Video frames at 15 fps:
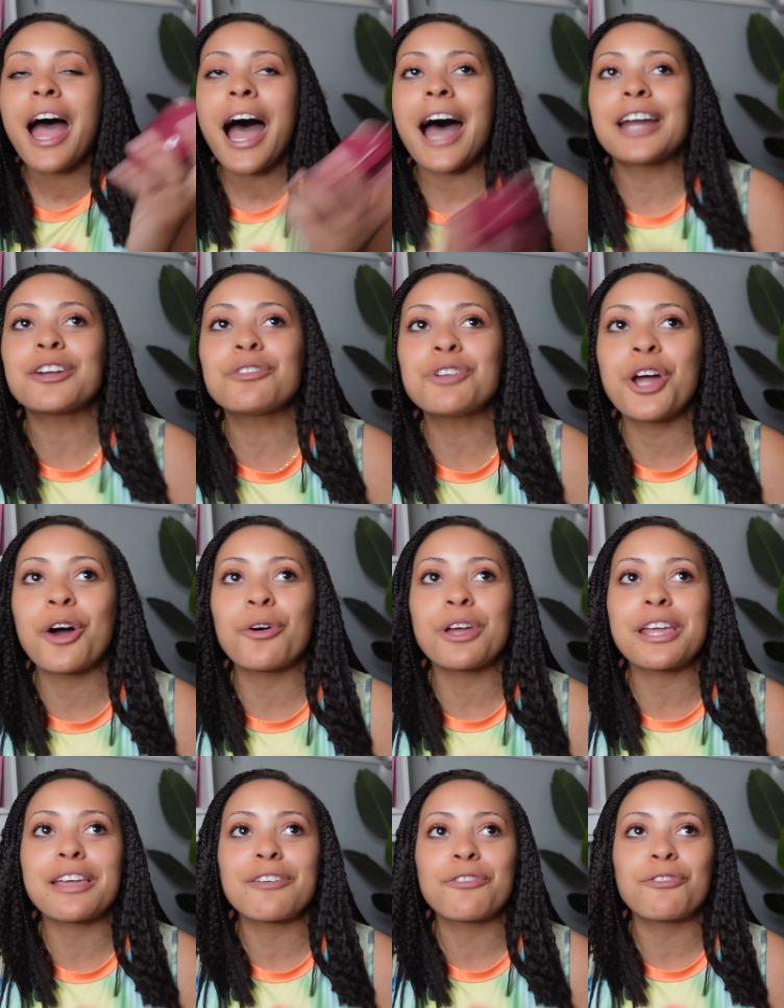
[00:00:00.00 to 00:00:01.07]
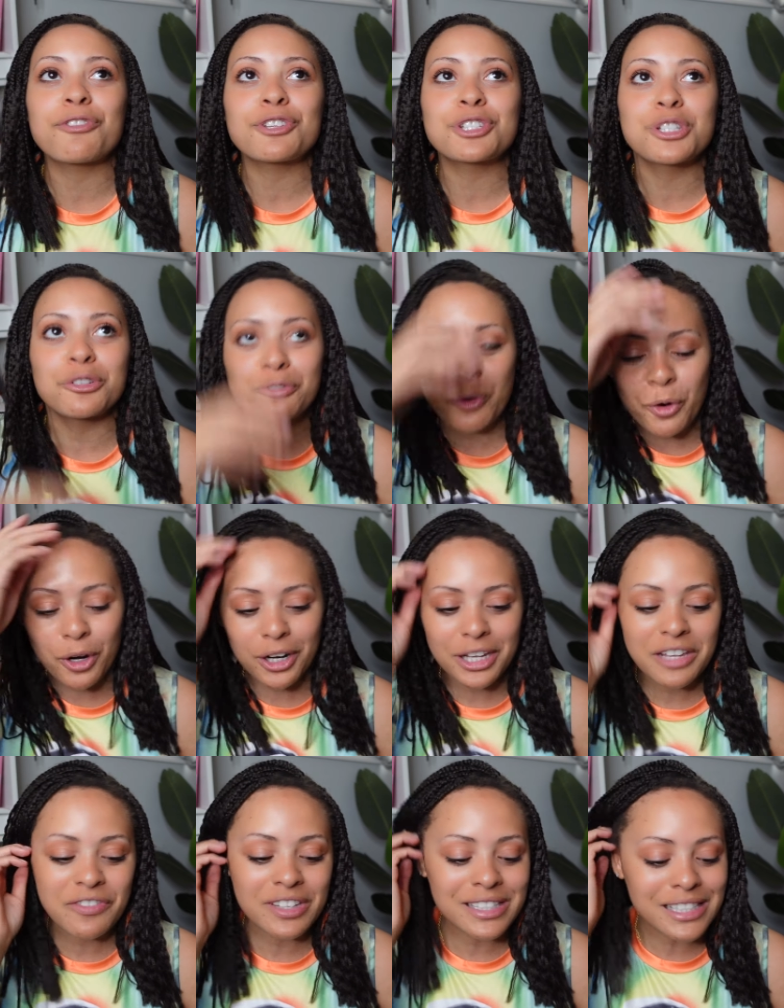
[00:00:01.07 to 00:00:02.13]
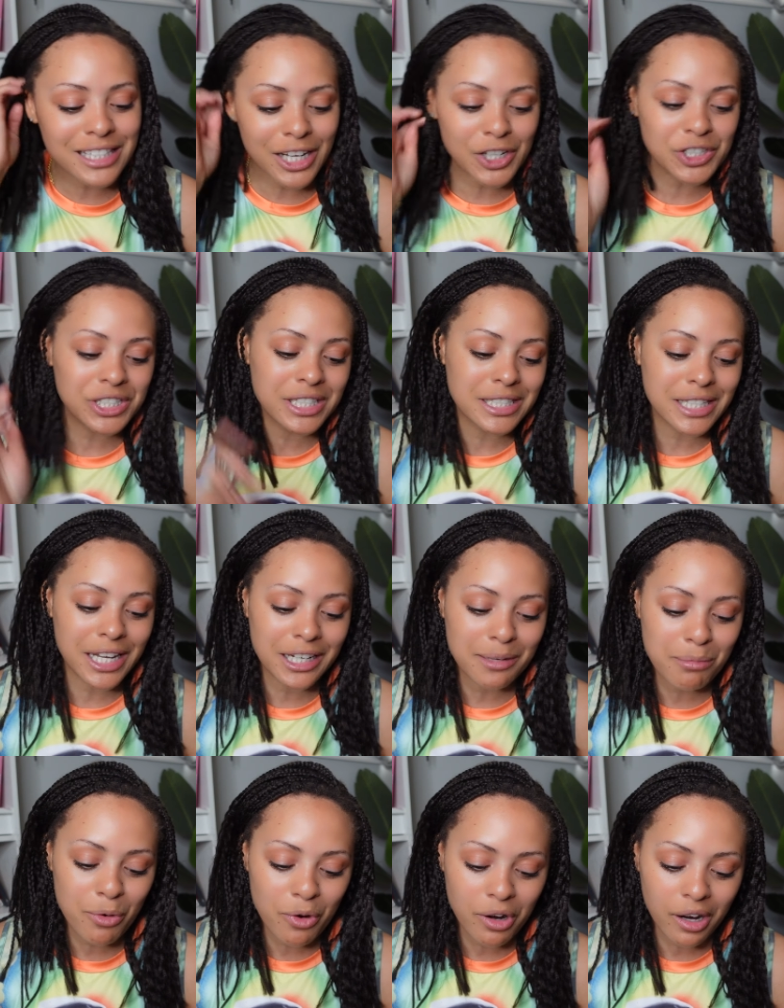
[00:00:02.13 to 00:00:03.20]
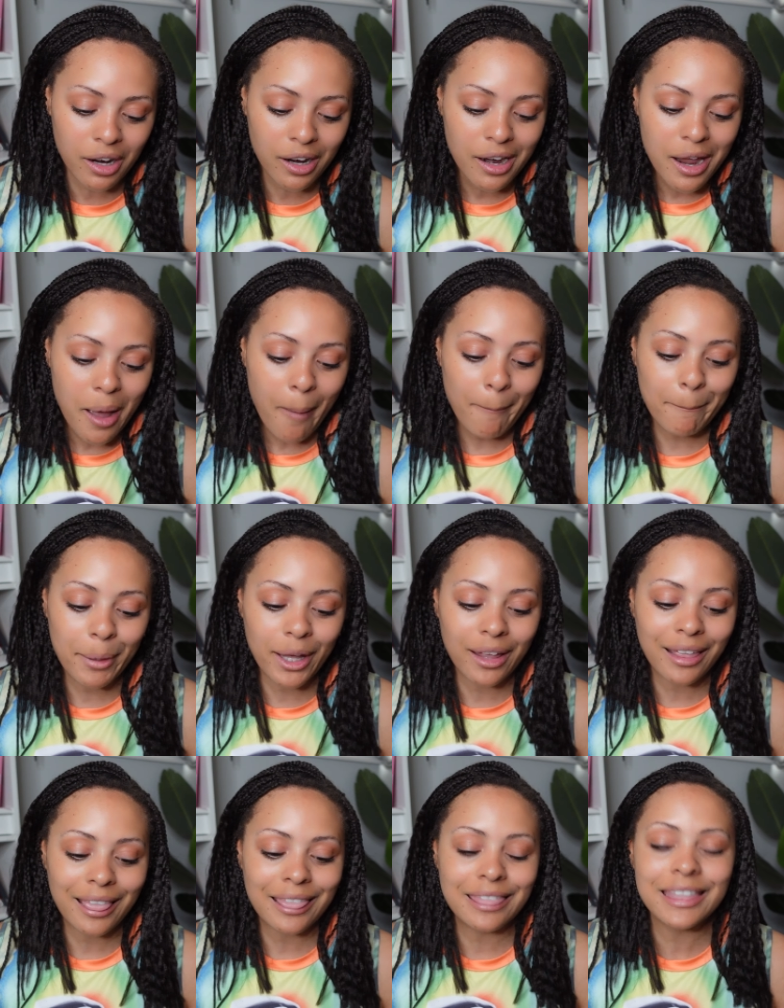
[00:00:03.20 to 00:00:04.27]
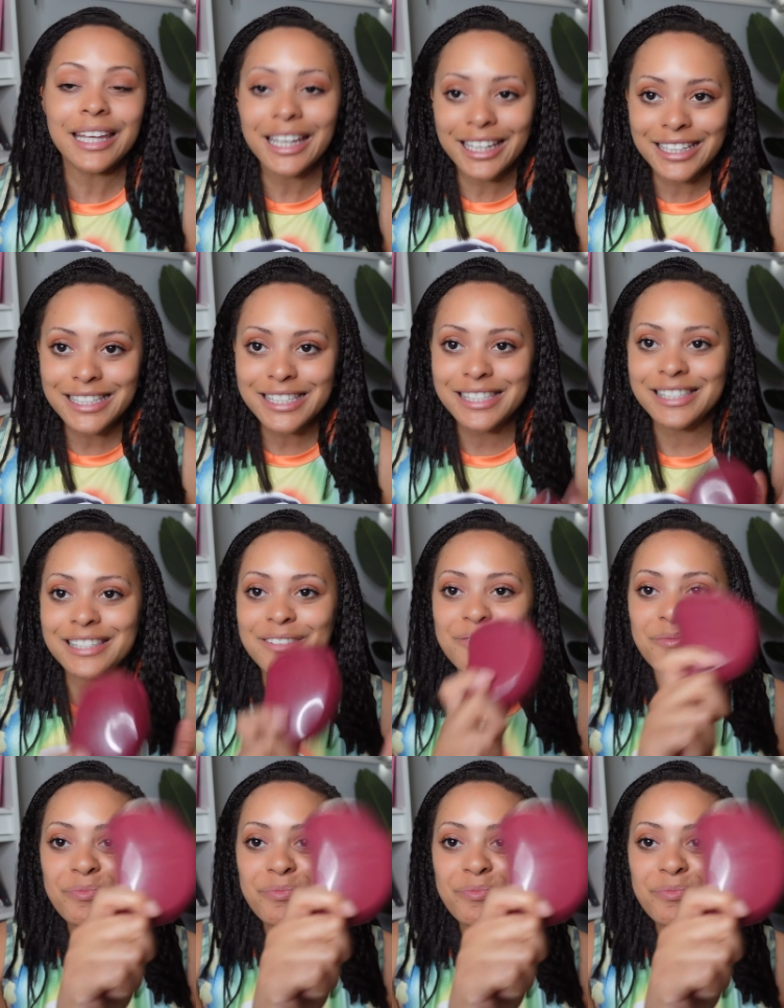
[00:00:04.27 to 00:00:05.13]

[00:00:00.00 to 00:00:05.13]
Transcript: I don't know if Sephora even sells this anymore, but this